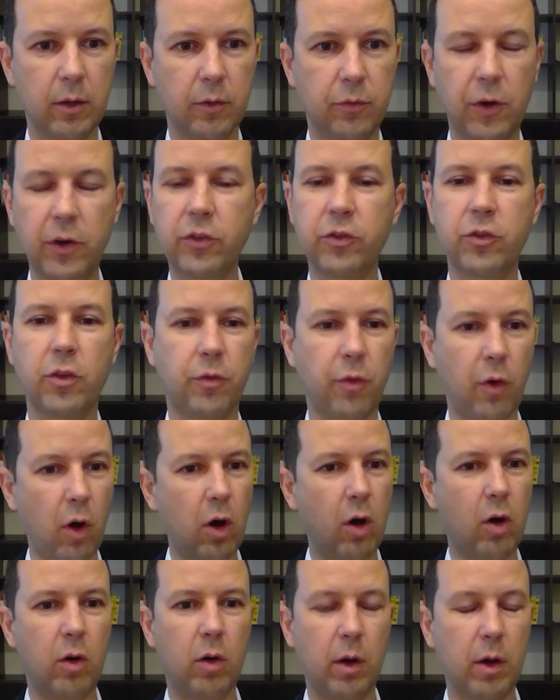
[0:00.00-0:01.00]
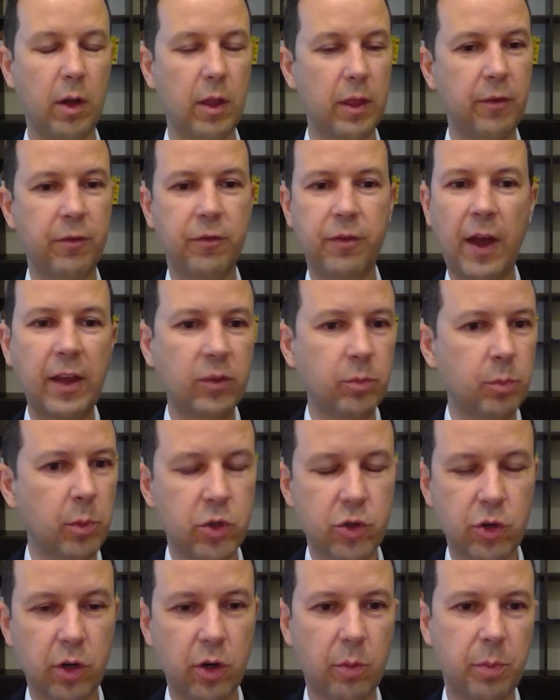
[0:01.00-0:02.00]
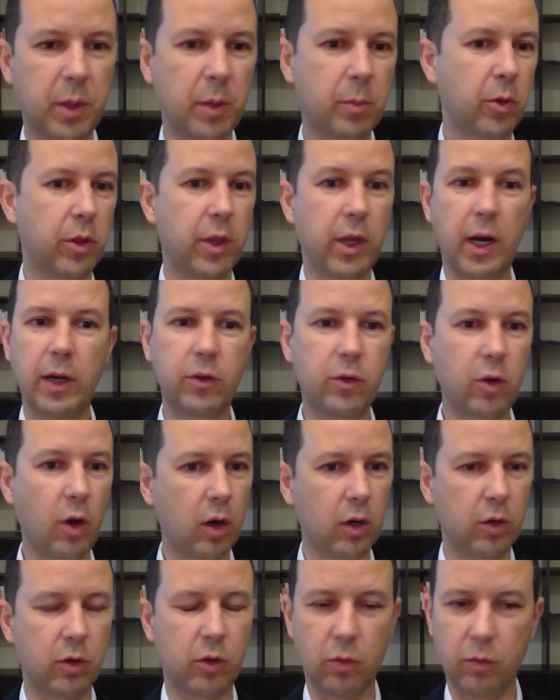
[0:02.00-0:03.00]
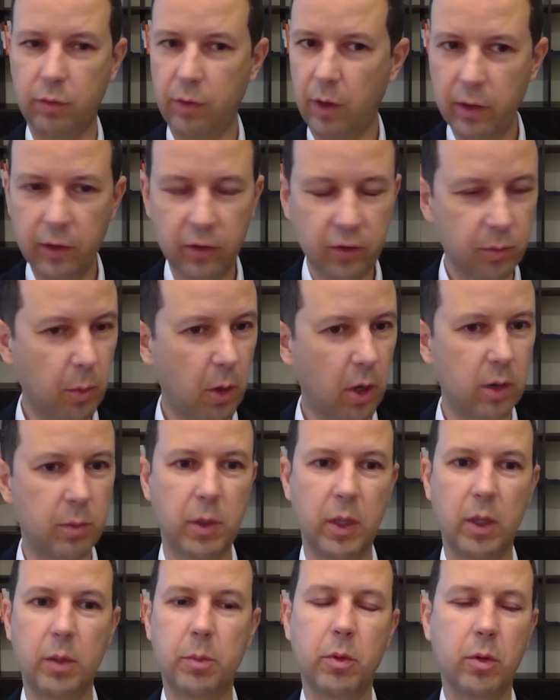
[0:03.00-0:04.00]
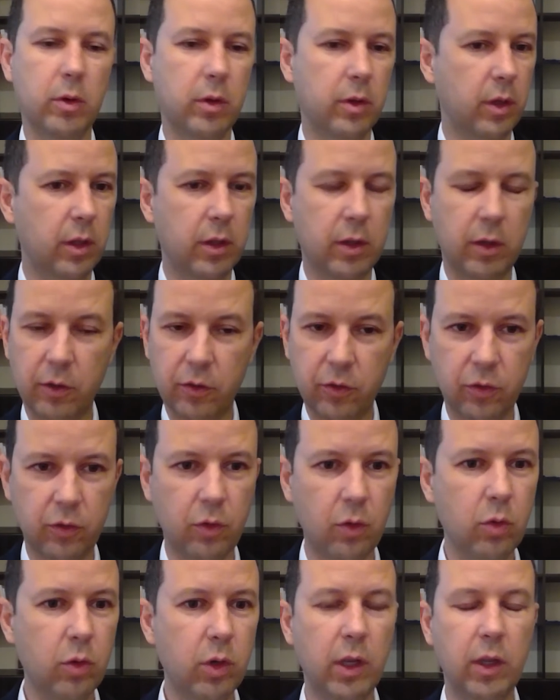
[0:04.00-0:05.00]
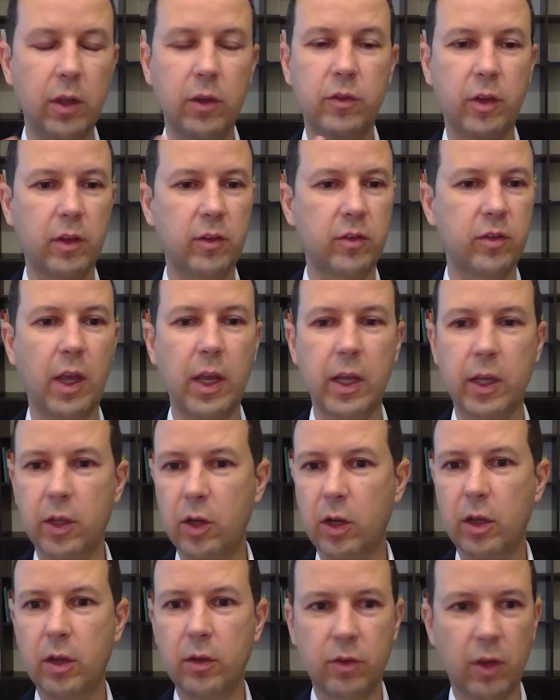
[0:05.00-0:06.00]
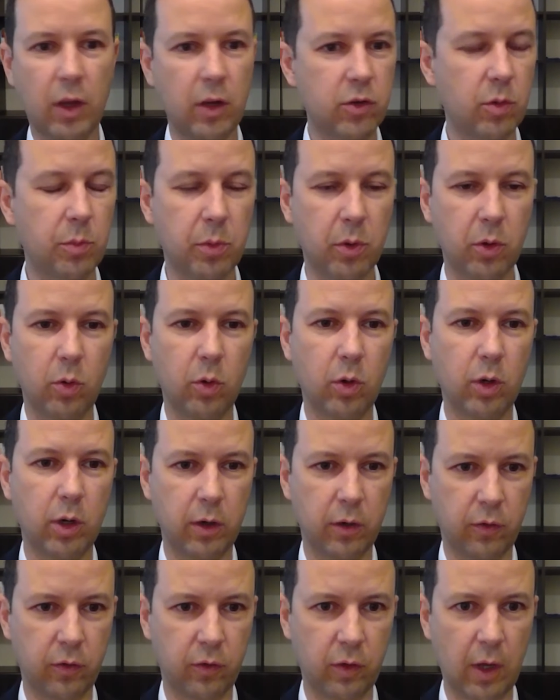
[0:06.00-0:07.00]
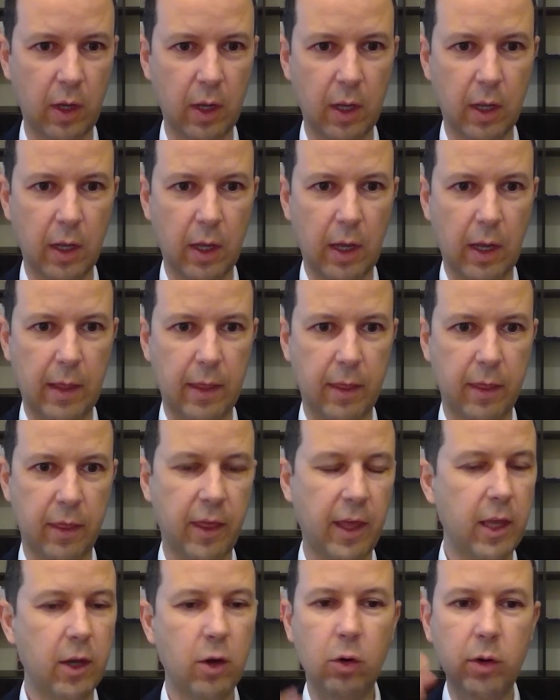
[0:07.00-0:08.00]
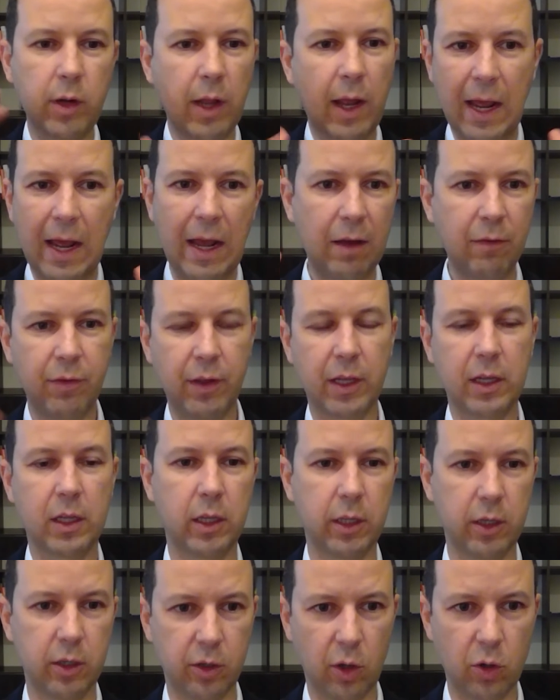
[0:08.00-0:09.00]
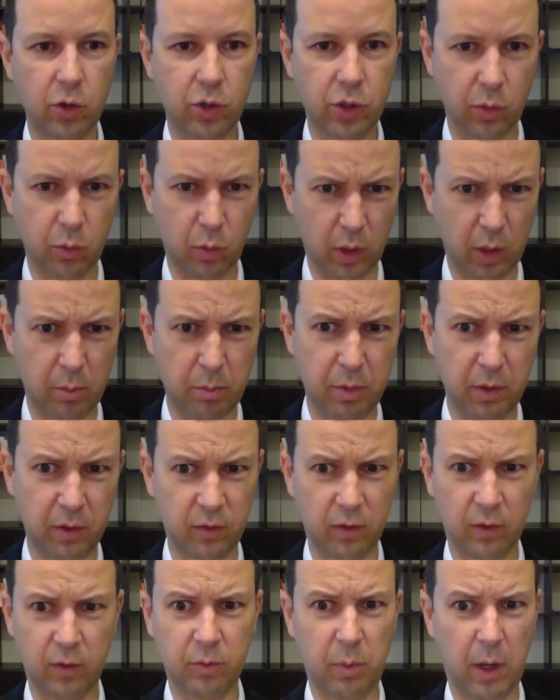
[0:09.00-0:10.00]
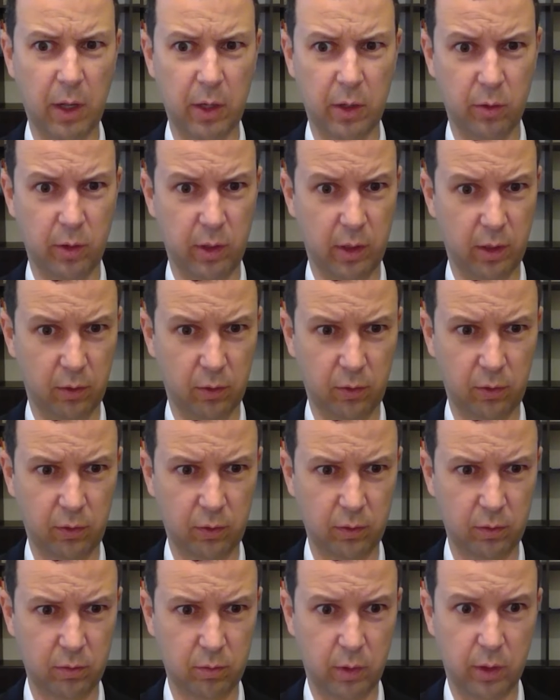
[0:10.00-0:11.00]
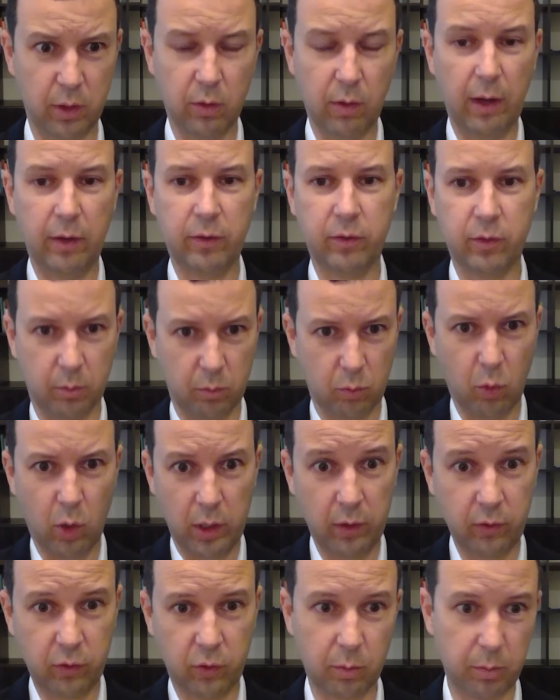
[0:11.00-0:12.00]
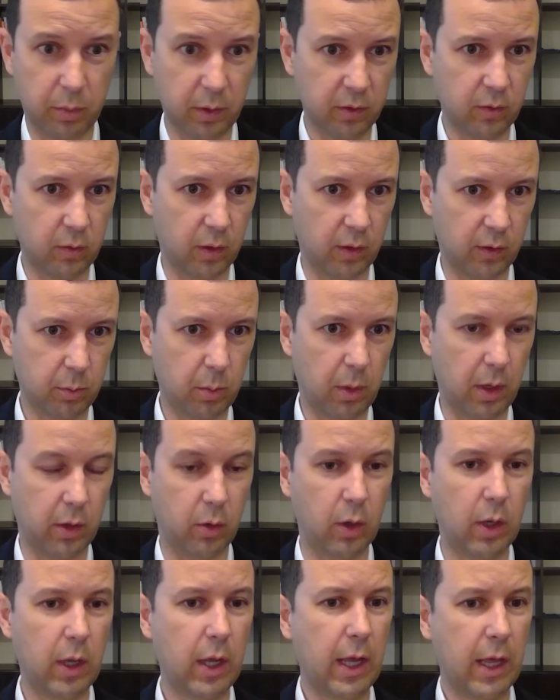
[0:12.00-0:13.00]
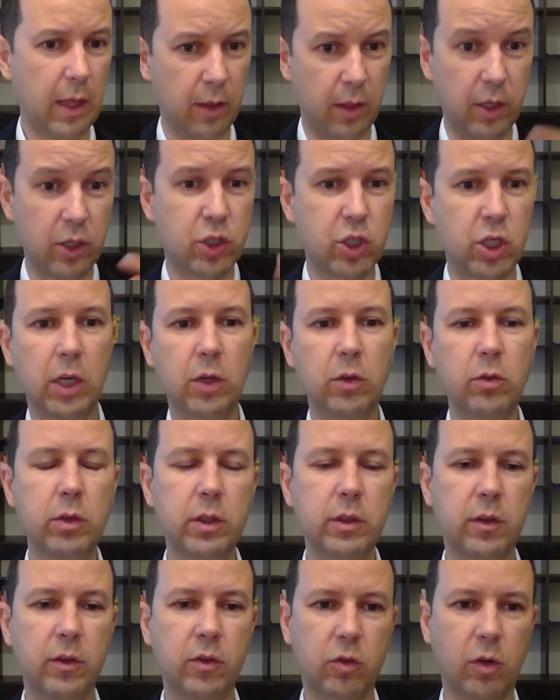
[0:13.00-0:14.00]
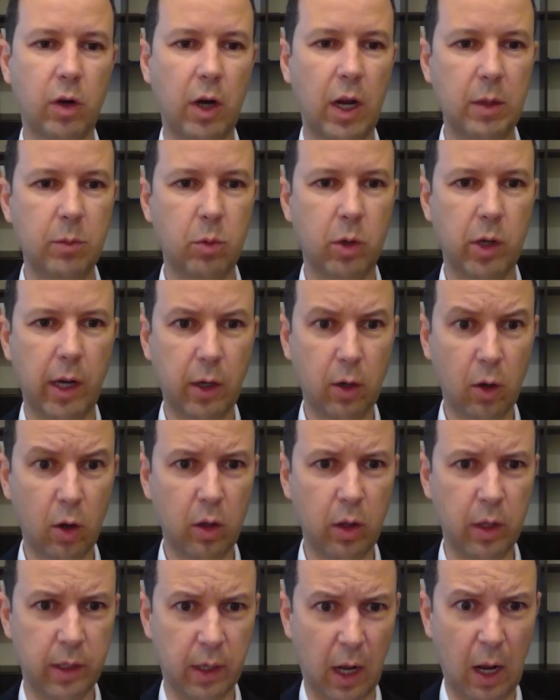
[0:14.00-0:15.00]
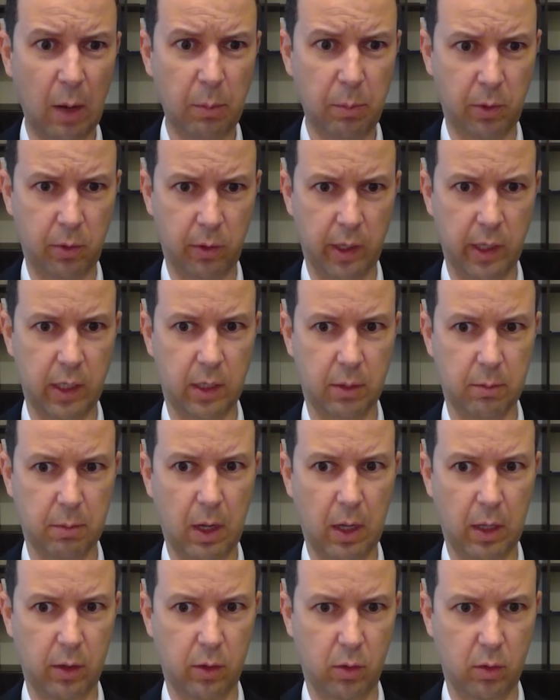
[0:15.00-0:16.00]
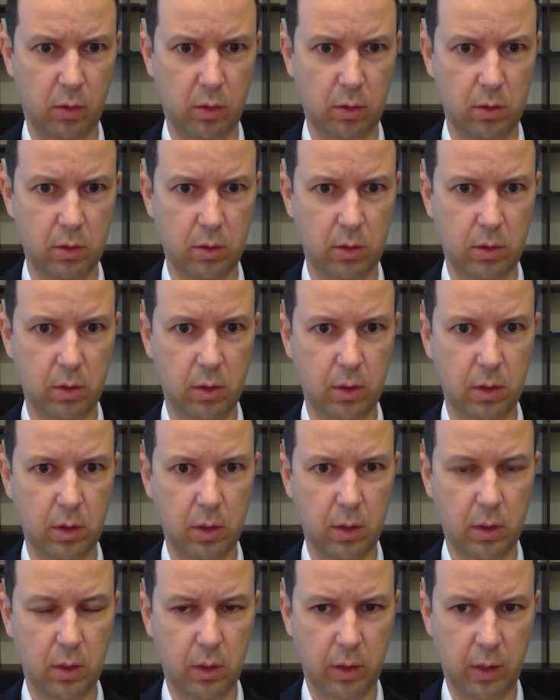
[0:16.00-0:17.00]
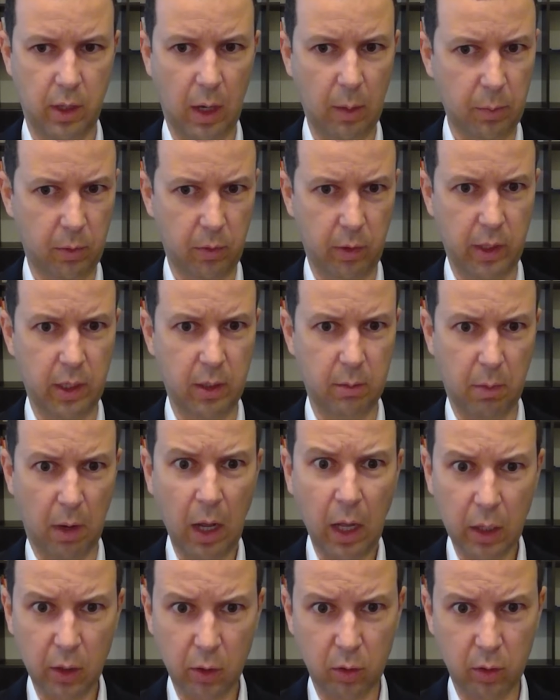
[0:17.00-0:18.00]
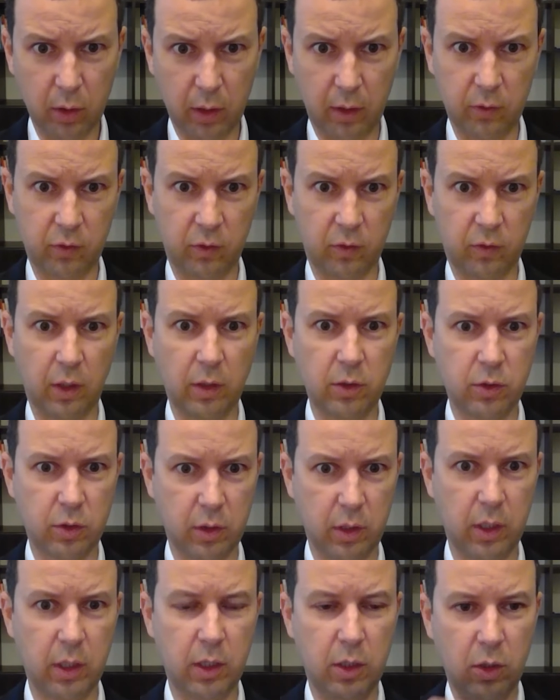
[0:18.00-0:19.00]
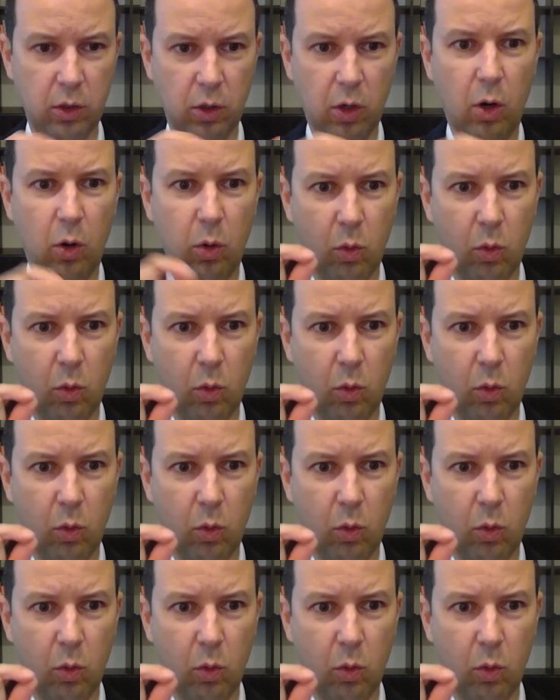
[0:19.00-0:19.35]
first of all, the vast majority of people that I talk to, very smart people, either students, executives, entrepreneurs, they don't have a clear notion of what a business model is. When you ask them, what is your business model? They generally describe what I call an operating model. The operating model is essentially,